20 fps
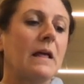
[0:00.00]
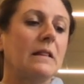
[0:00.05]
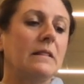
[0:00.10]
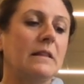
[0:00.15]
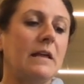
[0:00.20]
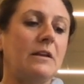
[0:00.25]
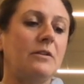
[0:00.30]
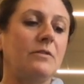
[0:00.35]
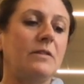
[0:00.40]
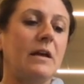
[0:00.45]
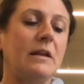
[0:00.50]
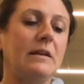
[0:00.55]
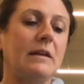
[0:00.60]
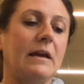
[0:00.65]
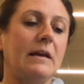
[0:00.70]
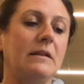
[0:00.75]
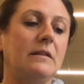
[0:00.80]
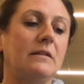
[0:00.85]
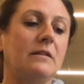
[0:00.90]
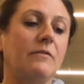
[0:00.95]
Later that
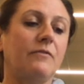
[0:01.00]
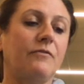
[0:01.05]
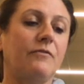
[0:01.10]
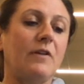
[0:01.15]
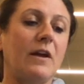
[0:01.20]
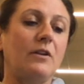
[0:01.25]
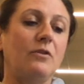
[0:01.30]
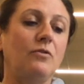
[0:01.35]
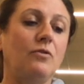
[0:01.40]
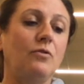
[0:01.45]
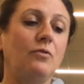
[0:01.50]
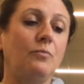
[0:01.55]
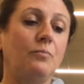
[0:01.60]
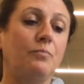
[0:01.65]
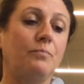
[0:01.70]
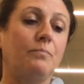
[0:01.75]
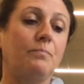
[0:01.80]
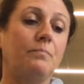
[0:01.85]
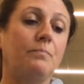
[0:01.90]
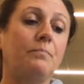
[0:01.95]
night, the friend who
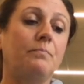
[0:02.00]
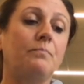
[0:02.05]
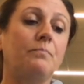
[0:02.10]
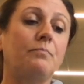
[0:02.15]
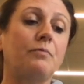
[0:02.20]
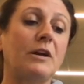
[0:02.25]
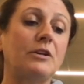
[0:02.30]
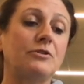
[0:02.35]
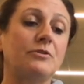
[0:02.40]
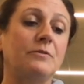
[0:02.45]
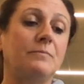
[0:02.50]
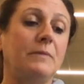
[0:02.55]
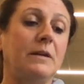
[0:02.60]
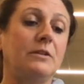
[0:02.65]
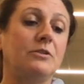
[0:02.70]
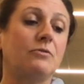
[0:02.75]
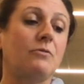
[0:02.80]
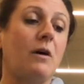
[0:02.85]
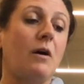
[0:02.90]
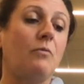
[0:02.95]
pressured me
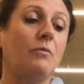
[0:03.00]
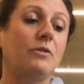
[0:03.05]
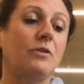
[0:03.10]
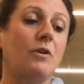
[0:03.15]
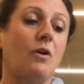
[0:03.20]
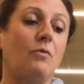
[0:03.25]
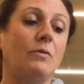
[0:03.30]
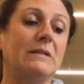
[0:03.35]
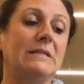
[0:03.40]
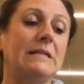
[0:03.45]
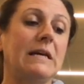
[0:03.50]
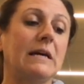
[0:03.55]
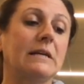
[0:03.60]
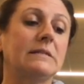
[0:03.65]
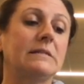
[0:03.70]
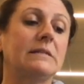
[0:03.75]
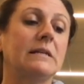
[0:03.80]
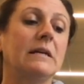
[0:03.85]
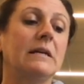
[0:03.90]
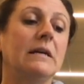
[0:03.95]
to go out with Owen
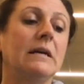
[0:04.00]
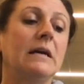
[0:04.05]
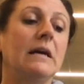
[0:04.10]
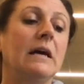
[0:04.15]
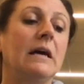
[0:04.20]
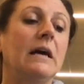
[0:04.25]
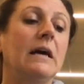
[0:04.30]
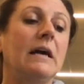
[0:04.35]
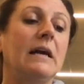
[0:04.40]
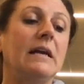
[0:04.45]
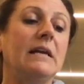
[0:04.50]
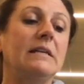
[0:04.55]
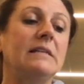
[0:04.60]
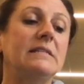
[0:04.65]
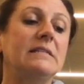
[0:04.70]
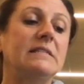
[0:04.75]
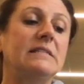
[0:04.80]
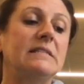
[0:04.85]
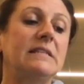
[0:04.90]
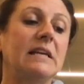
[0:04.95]
texts a
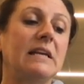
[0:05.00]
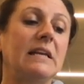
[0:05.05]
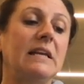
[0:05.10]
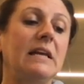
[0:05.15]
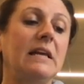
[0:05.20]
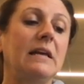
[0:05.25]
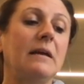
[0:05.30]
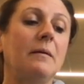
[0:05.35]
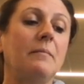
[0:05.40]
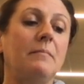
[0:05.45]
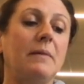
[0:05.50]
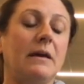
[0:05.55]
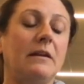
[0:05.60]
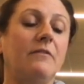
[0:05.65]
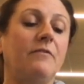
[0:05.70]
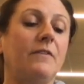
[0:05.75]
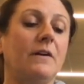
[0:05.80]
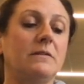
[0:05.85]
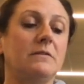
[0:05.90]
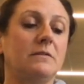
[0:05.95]
sickening
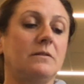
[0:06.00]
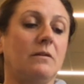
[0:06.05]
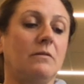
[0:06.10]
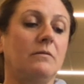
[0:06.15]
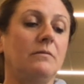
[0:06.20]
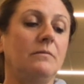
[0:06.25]
manifesto.